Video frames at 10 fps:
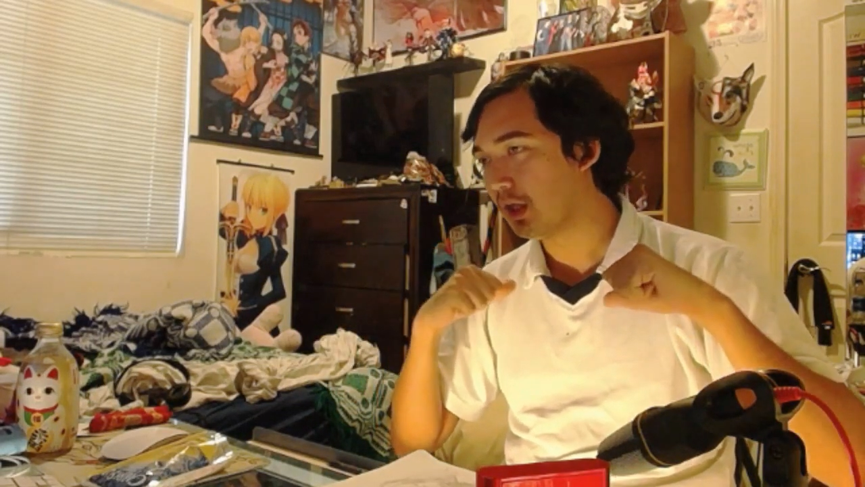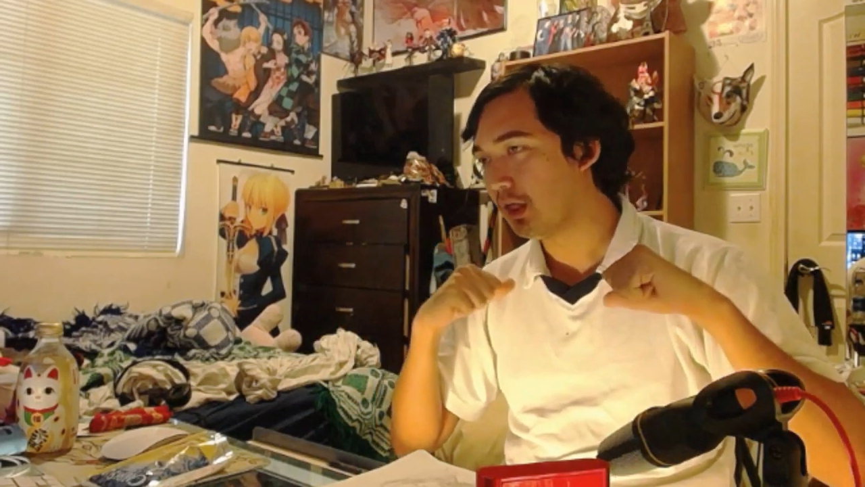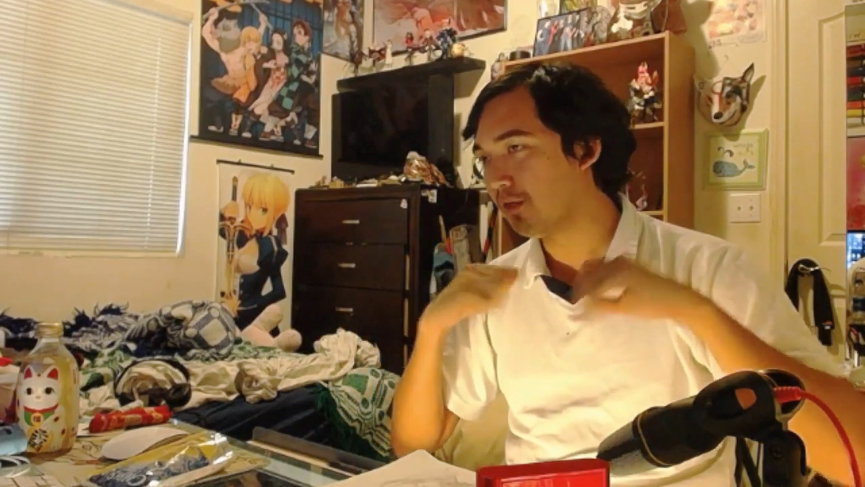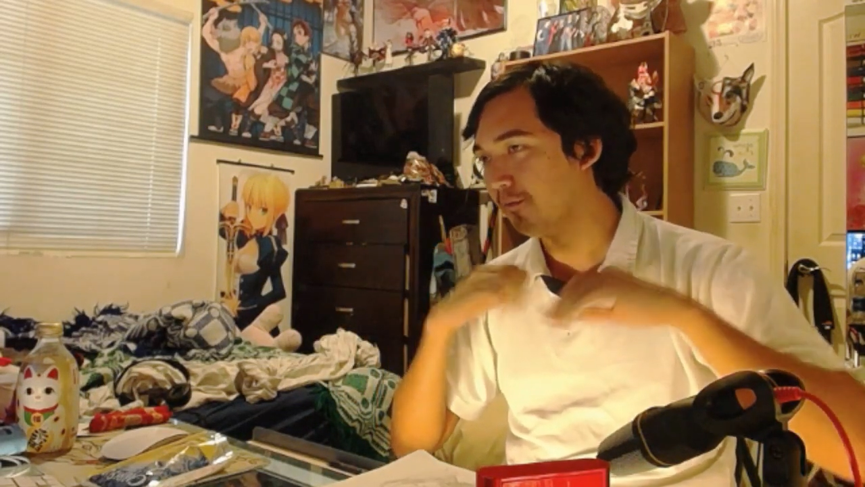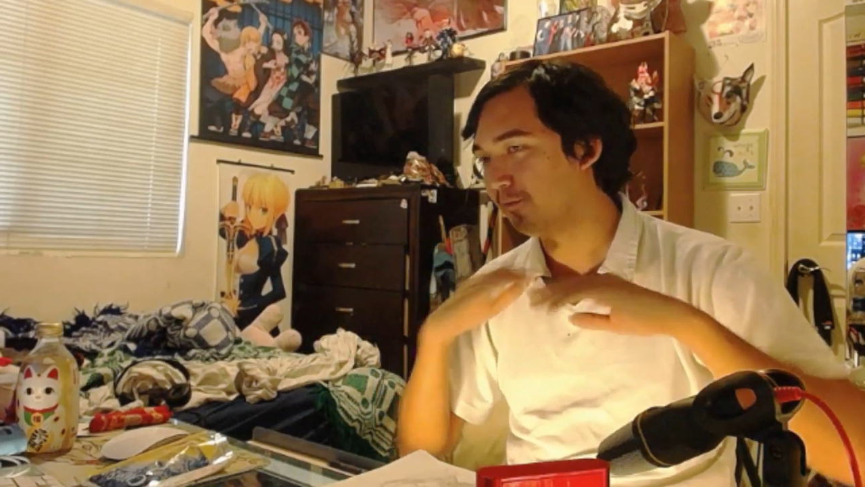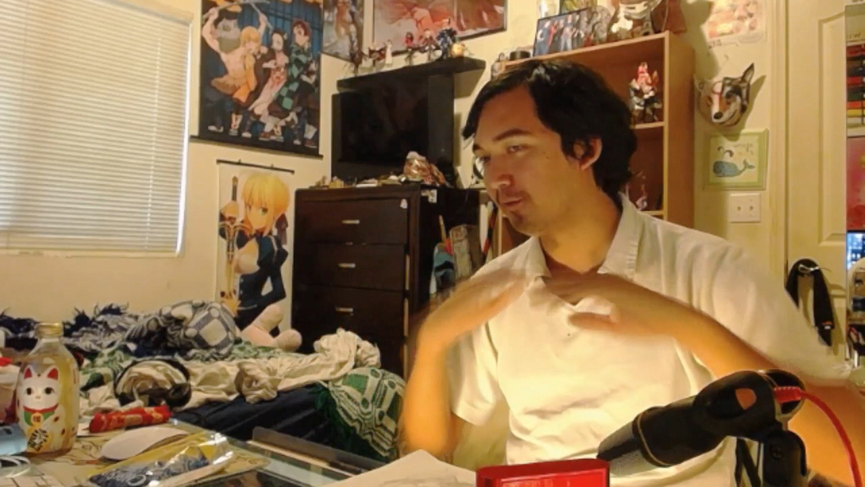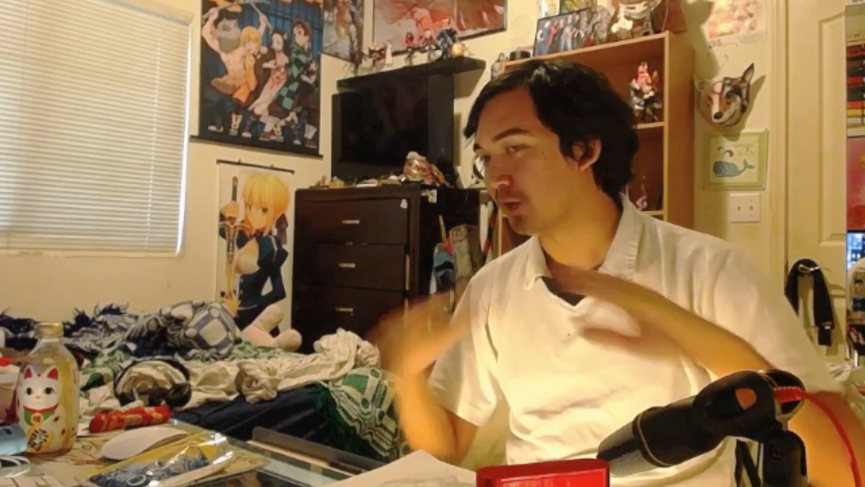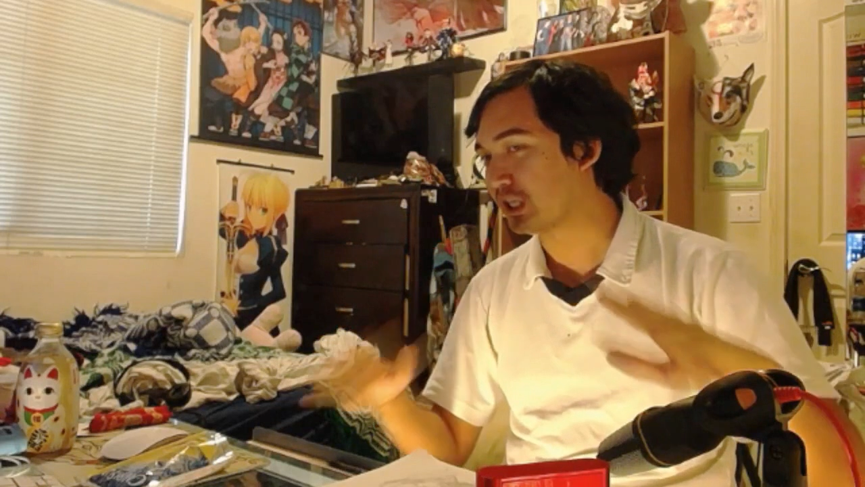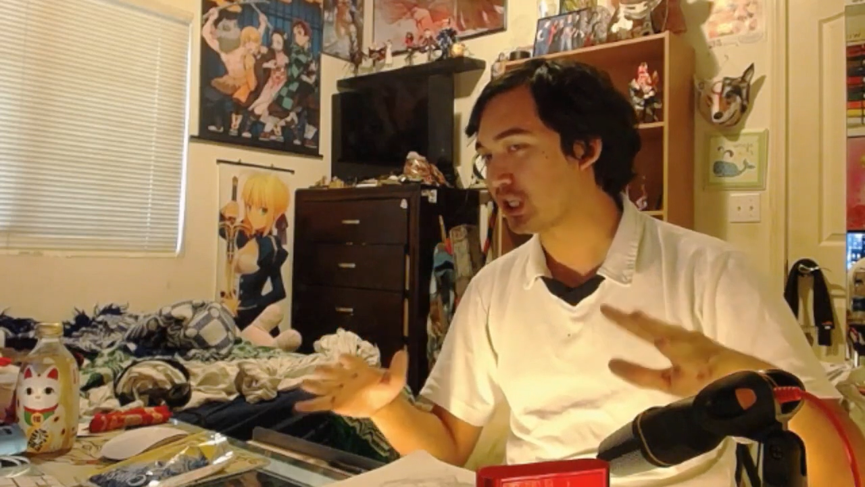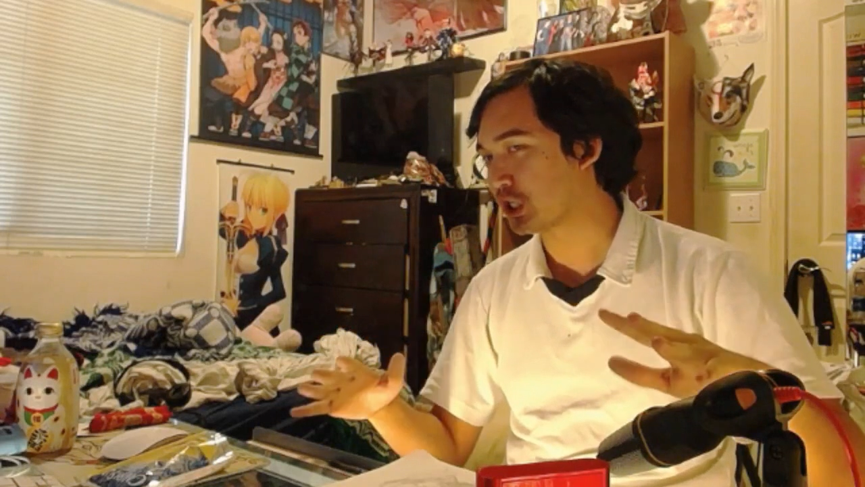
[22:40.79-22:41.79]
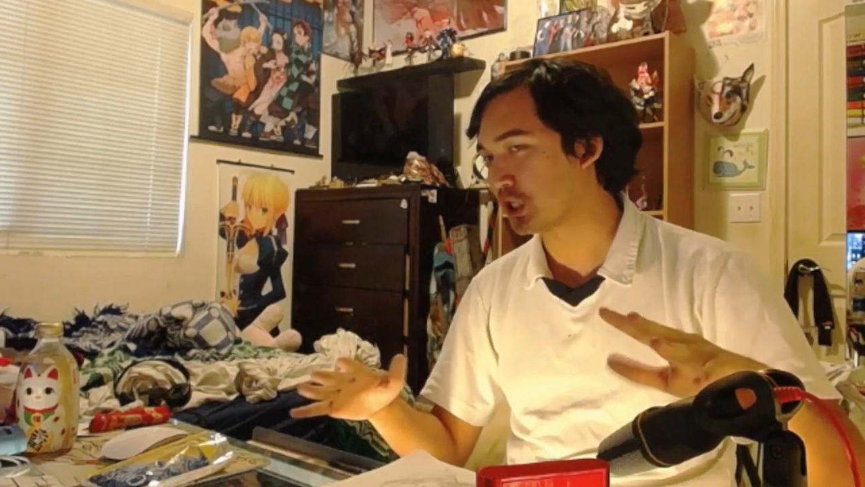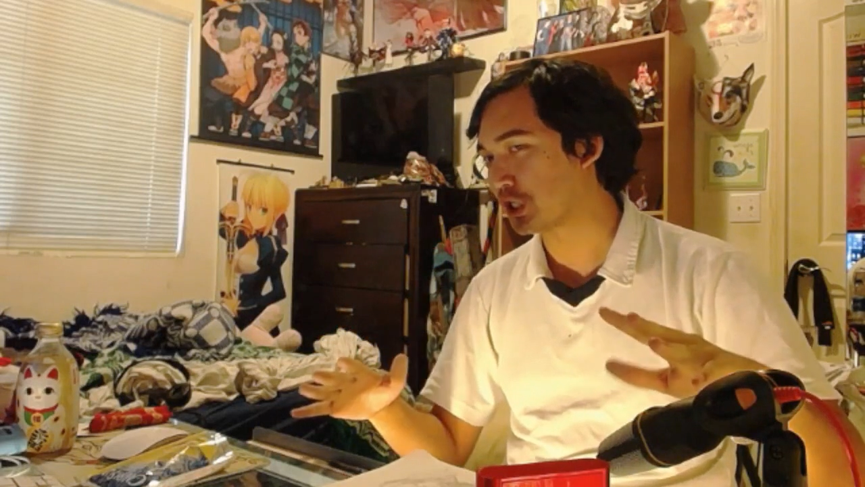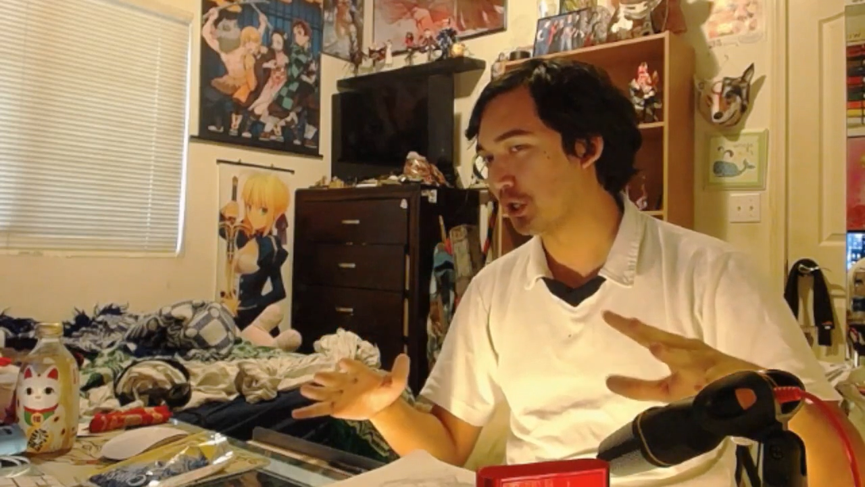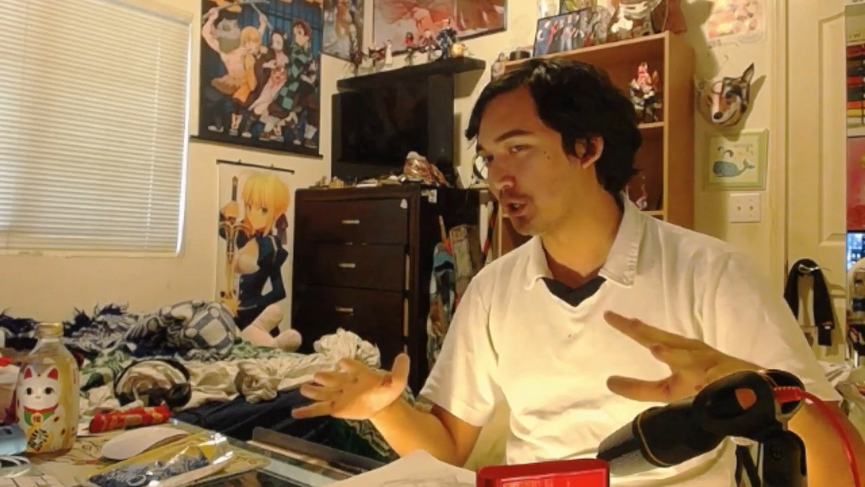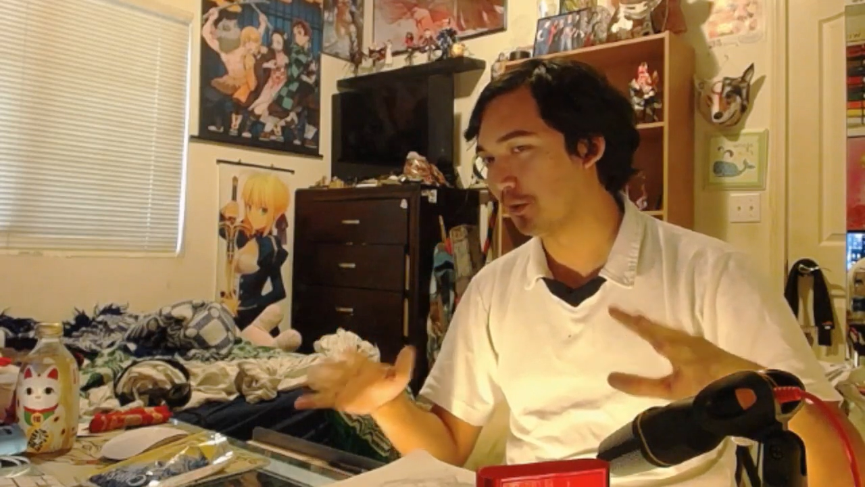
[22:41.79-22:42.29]
the funniest
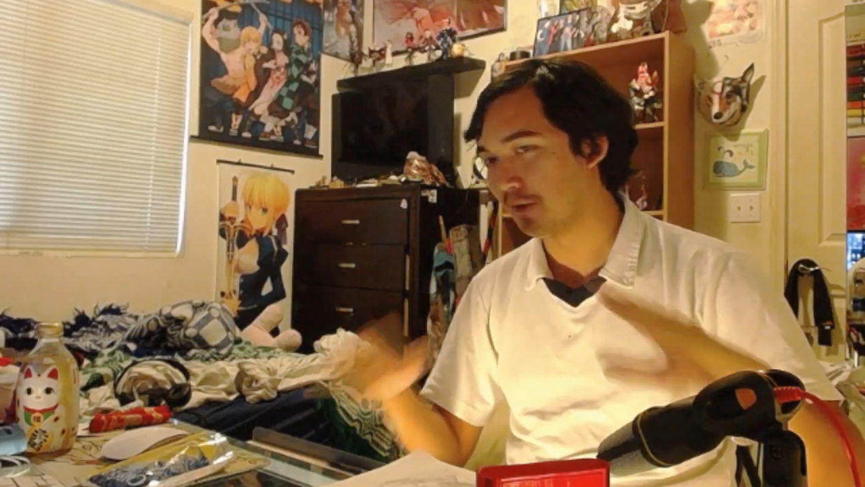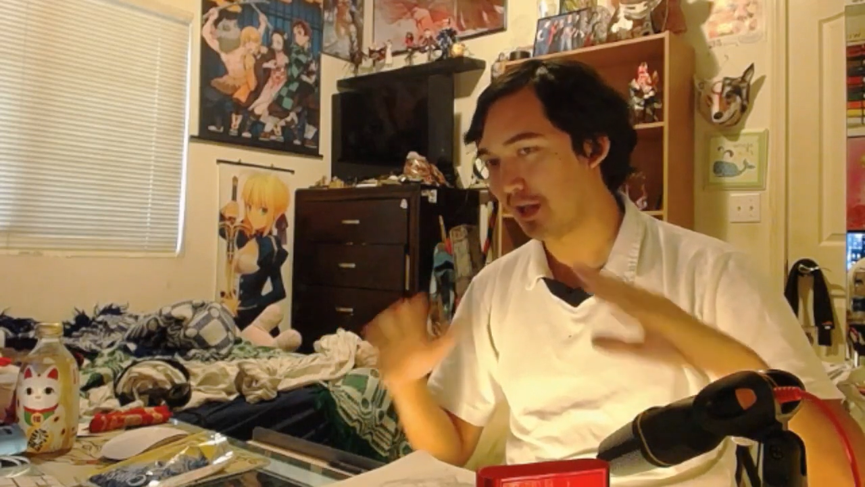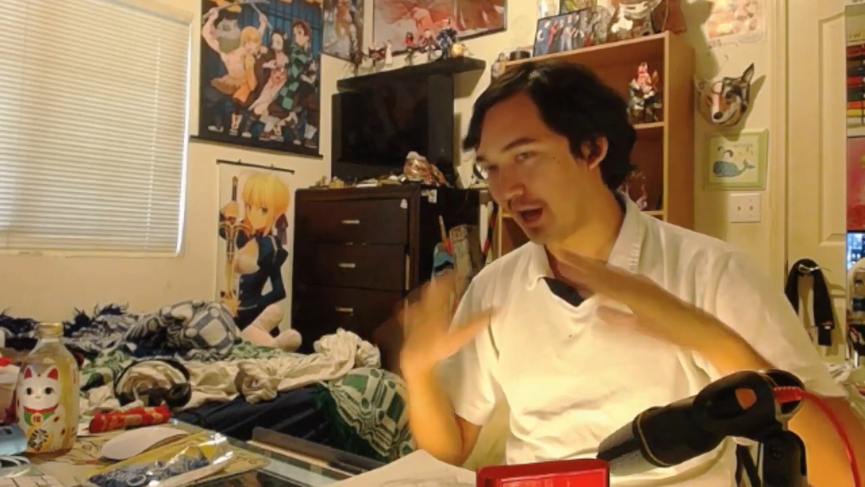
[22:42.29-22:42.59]
show